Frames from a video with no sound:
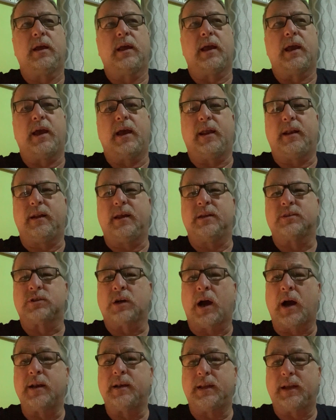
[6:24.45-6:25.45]
and it's
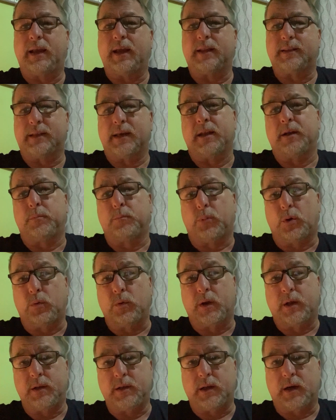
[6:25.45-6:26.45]
hard to get that in
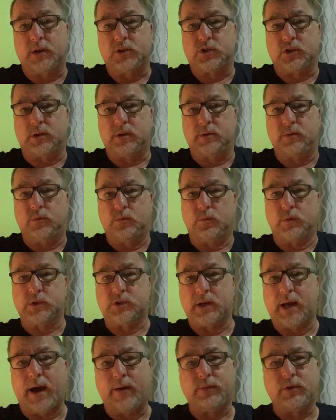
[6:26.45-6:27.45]
bone conduction,
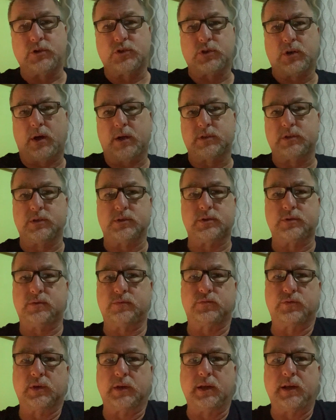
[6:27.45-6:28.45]
which Aftershocks has
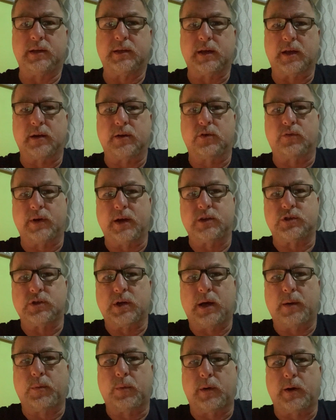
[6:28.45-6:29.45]
really done a great
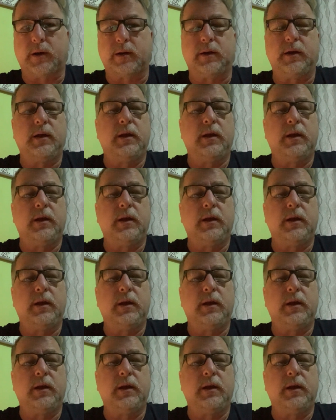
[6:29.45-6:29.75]
job on.